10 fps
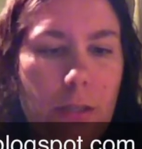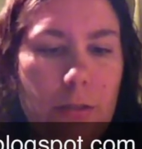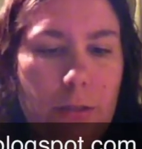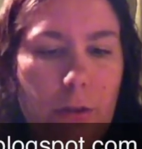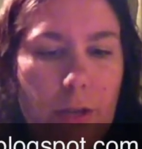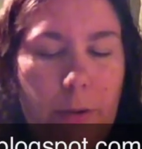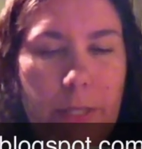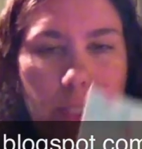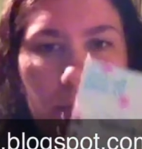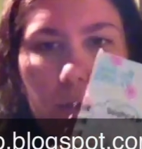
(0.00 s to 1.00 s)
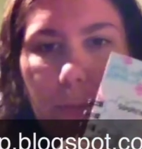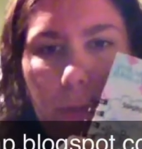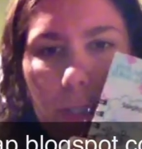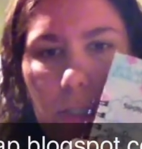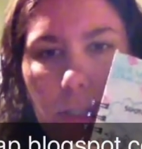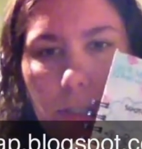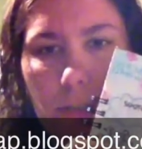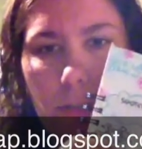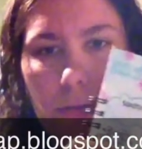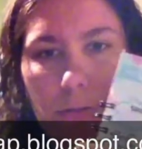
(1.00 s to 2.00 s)
So otherwise it's going to be pretty
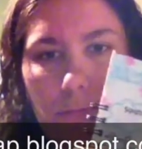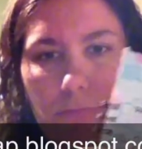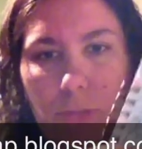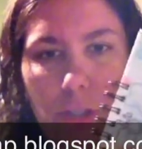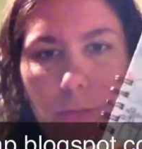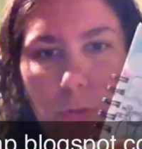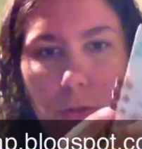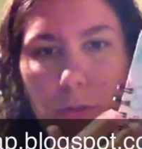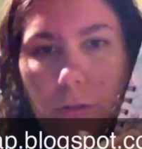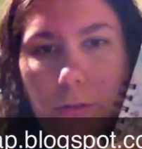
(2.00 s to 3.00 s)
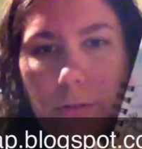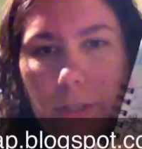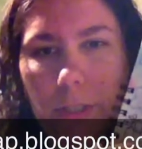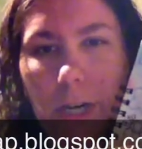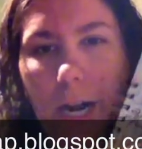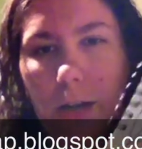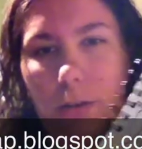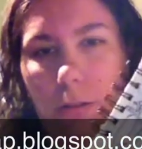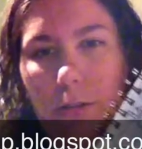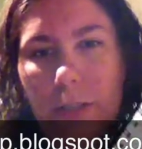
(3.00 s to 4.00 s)
durable with the
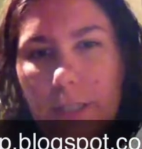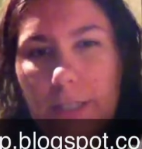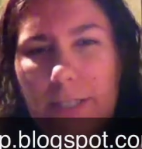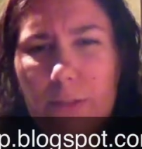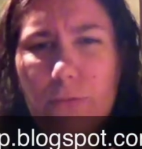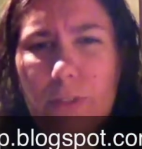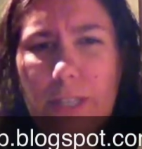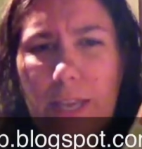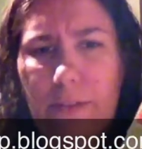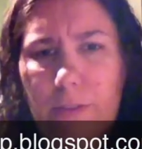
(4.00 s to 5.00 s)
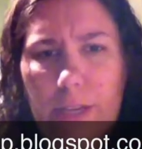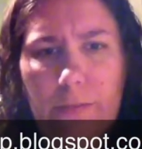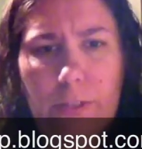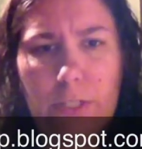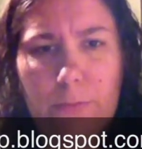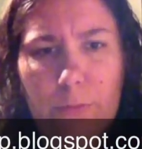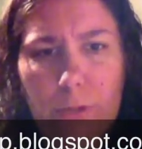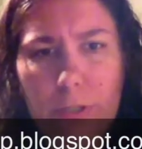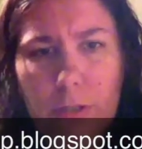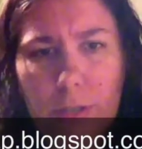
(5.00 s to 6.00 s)
crackle and this really heavy
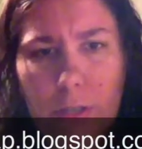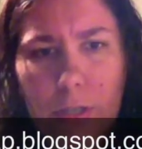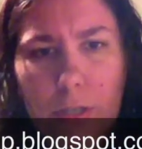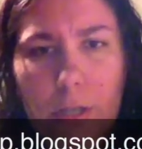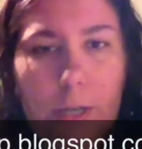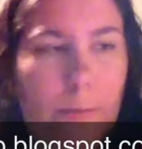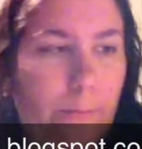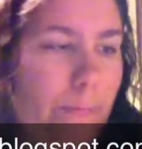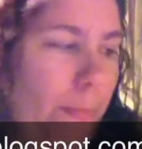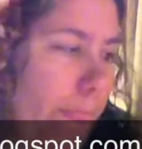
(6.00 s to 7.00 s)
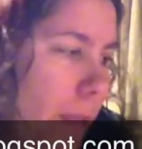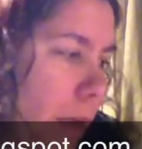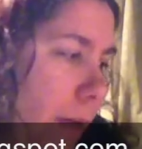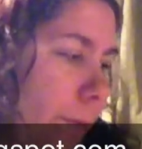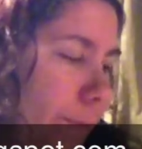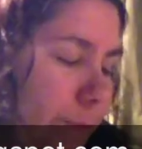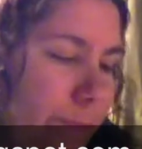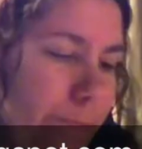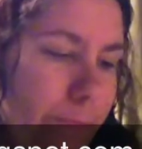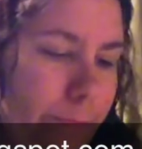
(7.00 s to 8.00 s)
chipboard.
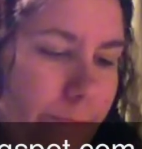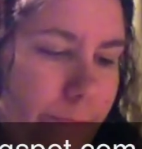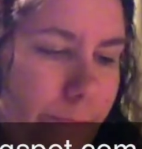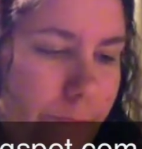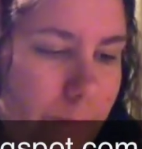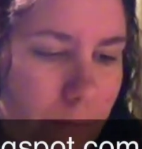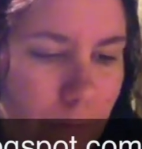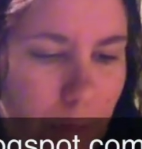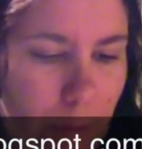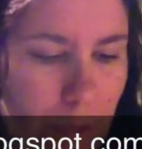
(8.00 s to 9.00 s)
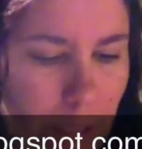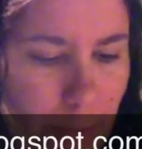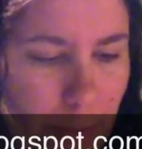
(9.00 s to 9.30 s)
I was going